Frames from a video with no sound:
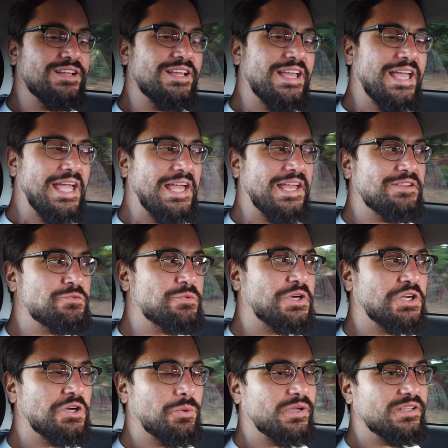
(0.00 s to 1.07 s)
and
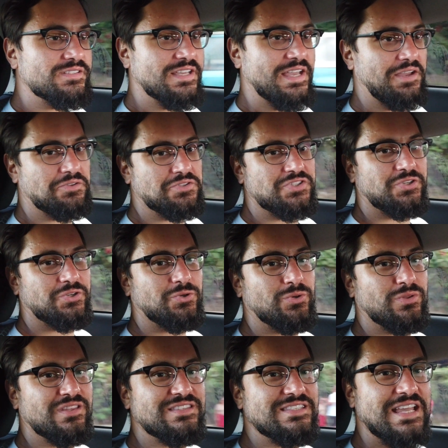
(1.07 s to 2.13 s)
we're going down
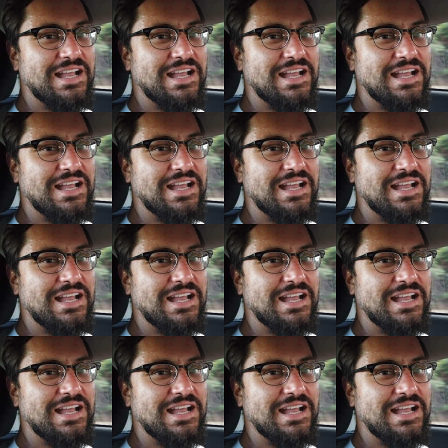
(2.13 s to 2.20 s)
to the